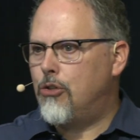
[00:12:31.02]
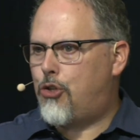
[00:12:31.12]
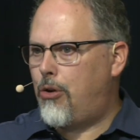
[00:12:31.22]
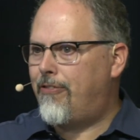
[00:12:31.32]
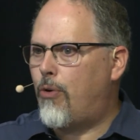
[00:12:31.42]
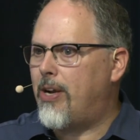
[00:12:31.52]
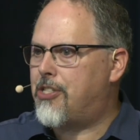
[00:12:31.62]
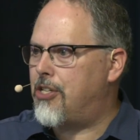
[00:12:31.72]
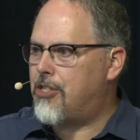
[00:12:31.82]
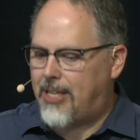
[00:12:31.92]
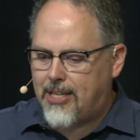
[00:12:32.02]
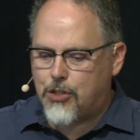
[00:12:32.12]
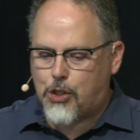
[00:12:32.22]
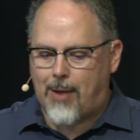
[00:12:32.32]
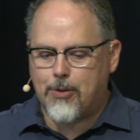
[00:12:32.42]
Two voices
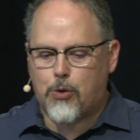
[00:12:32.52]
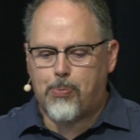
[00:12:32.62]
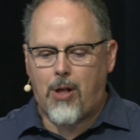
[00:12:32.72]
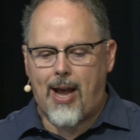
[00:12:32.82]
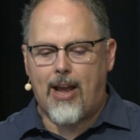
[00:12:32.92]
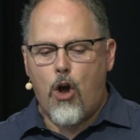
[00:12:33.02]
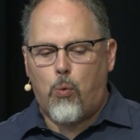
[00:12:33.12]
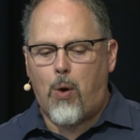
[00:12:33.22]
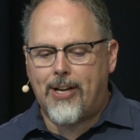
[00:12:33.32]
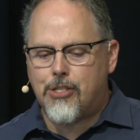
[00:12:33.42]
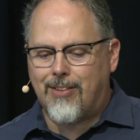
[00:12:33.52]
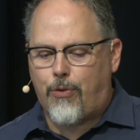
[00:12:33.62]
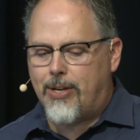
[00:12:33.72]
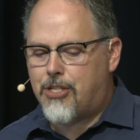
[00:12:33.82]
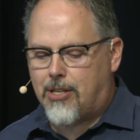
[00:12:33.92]
in Simon's reply. One is the
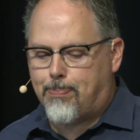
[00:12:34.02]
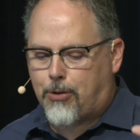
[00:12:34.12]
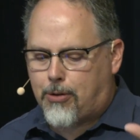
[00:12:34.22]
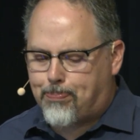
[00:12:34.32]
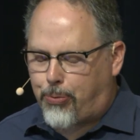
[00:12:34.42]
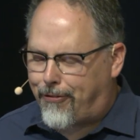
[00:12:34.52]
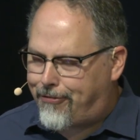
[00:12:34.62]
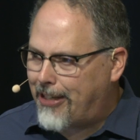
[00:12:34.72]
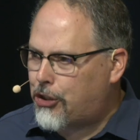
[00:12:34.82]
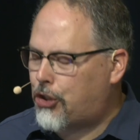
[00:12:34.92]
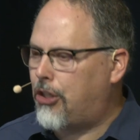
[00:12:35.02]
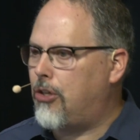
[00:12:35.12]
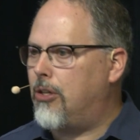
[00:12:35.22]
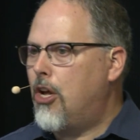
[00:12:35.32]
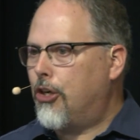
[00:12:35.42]
voice of the
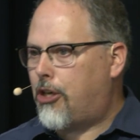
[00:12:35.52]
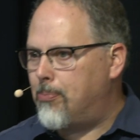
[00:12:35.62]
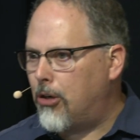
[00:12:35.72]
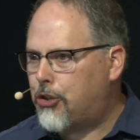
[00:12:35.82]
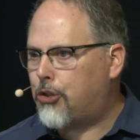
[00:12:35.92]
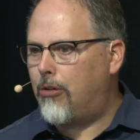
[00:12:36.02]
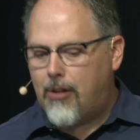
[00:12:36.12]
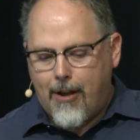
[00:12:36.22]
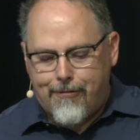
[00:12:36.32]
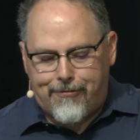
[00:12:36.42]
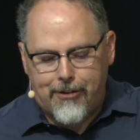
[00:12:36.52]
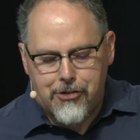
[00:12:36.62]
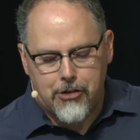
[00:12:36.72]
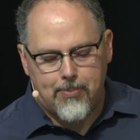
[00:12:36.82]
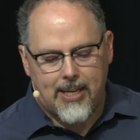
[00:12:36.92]
professional commercial
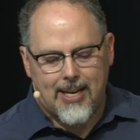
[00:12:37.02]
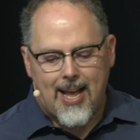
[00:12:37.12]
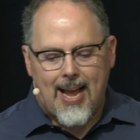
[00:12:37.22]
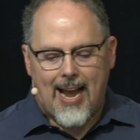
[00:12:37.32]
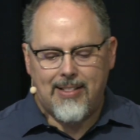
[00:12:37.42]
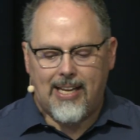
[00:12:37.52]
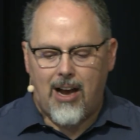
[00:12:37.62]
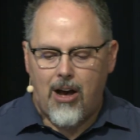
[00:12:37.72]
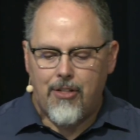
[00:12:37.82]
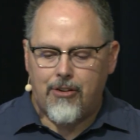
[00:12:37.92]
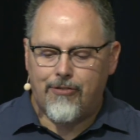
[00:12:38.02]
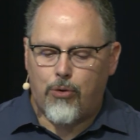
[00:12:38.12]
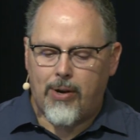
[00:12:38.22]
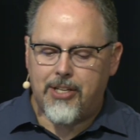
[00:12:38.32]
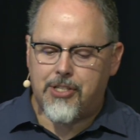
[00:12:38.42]
fisherman, and the other
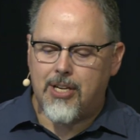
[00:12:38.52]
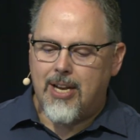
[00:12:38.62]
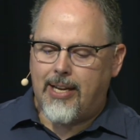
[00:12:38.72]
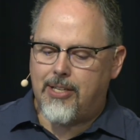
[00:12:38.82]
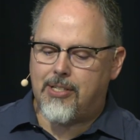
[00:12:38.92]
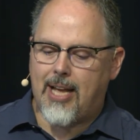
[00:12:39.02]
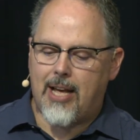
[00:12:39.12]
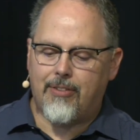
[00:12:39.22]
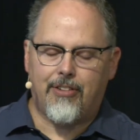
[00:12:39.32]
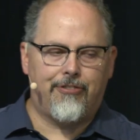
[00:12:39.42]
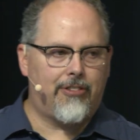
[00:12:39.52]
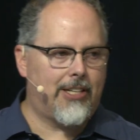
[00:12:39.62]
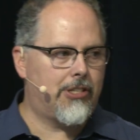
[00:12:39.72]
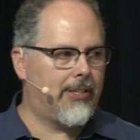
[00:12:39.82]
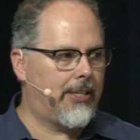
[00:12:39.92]
voice is that of the
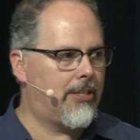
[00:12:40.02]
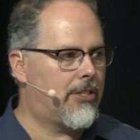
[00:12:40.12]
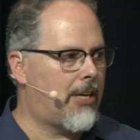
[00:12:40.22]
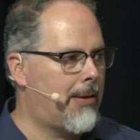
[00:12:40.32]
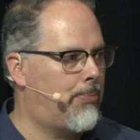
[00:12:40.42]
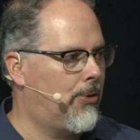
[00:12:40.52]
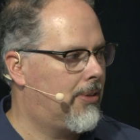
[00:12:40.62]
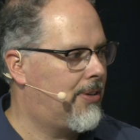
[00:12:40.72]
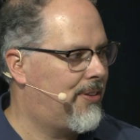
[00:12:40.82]
fledgling disciple.